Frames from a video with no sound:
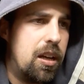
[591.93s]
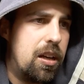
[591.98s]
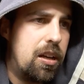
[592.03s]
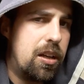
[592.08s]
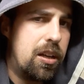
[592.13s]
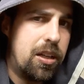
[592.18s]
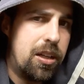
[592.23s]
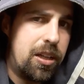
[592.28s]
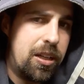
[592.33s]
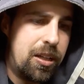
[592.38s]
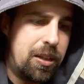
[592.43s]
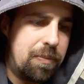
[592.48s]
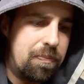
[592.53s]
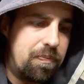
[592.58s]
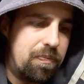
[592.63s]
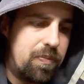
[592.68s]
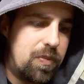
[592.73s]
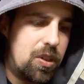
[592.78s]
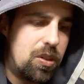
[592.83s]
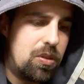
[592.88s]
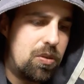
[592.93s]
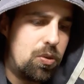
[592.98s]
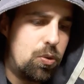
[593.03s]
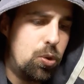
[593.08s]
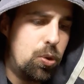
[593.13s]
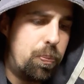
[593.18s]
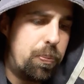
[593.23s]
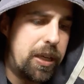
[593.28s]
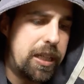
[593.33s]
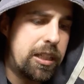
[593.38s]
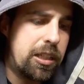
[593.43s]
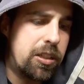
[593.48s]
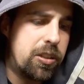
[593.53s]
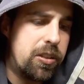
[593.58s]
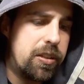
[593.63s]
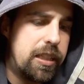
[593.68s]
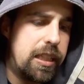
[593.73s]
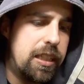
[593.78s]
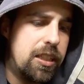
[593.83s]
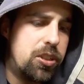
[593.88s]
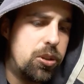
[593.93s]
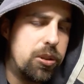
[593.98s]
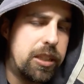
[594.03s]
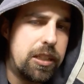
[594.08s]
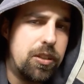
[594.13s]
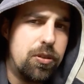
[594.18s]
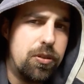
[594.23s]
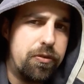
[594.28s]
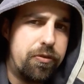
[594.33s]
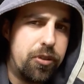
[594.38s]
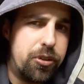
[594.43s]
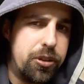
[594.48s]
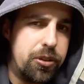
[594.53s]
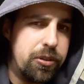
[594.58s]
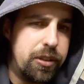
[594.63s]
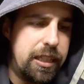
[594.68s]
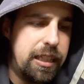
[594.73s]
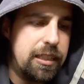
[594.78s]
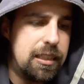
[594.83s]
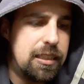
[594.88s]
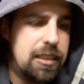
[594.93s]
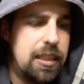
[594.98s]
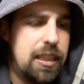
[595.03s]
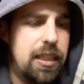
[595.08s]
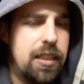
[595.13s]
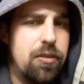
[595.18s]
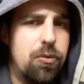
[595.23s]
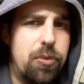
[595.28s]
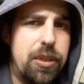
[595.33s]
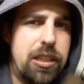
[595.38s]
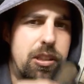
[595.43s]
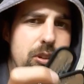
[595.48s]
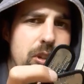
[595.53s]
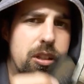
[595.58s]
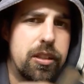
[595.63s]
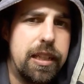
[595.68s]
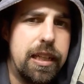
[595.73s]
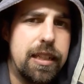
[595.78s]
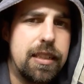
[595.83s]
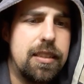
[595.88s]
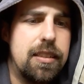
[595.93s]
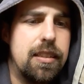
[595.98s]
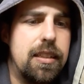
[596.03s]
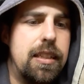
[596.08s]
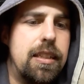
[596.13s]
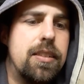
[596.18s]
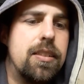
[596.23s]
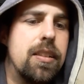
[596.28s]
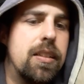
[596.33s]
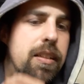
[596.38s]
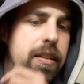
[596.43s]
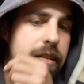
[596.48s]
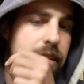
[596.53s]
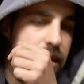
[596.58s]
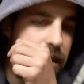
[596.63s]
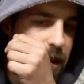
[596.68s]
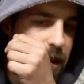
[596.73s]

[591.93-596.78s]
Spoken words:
Um, Two practical things you can do for your EDC with dog tags is yeah,